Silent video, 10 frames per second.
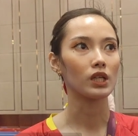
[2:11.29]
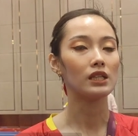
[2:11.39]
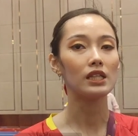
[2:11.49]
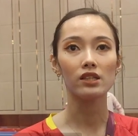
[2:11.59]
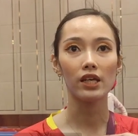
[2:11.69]

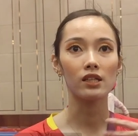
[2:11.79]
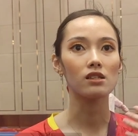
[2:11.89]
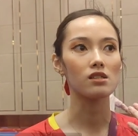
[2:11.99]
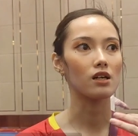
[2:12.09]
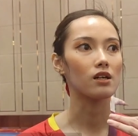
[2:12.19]

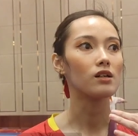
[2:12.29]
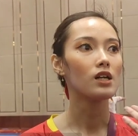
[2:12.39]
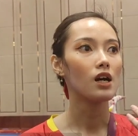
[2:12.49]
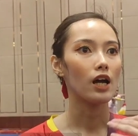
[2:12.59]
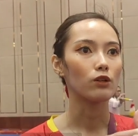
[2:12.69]
lenient sa
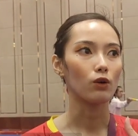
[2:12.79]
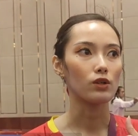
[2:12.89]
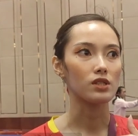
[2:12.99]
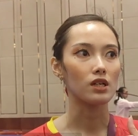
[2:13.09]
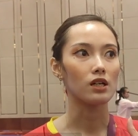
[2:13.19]

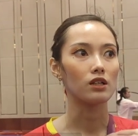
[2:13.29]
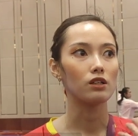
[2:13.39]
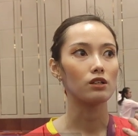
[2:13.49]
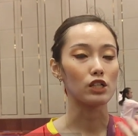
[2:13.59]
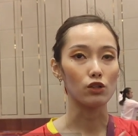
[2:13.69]
sa
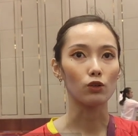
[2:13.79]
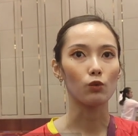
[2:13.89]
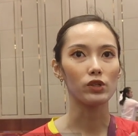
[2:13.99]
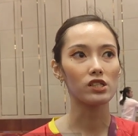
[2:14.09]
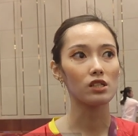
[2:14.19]
reason ko,
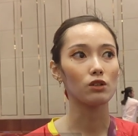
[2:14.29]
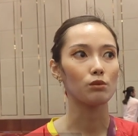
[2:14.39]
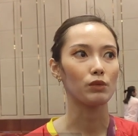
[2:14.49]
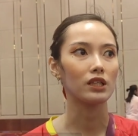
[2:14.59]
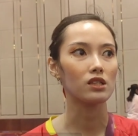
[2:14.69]
which is
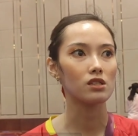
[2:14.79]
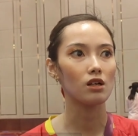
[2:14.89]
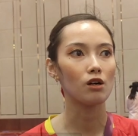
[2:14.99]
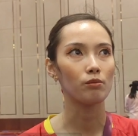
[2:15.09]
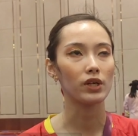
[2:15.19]
it's
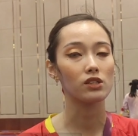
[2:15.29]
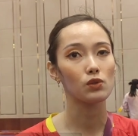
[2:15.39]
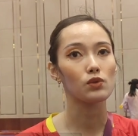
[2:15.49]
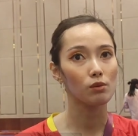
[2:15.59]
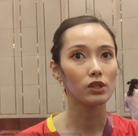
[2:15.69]

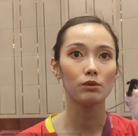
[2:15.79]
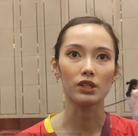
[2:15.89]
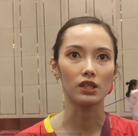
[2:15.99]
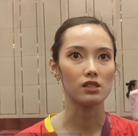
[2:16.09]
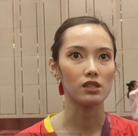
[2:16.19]
excusable
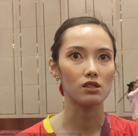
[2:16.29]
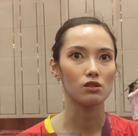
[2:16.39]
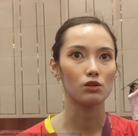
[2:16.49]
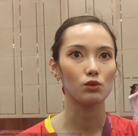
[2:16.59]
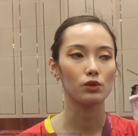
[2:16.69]
naman kasi
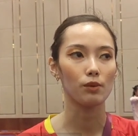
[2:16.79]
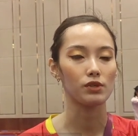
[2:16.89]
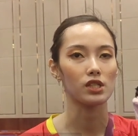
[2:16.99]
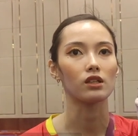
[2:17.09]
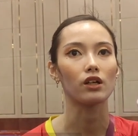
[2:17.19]
it's to
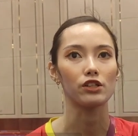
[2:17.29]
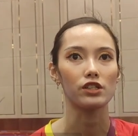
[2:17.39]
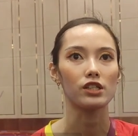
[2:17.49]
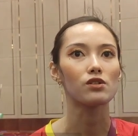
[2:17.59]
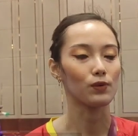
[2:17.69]
represent the
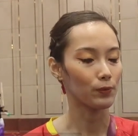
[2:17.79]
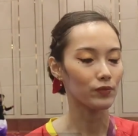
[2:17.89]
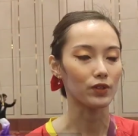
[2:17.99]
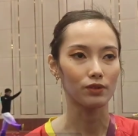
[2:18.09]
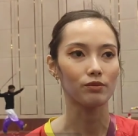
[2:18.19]
country, so
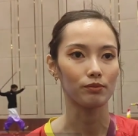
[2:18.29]
yun.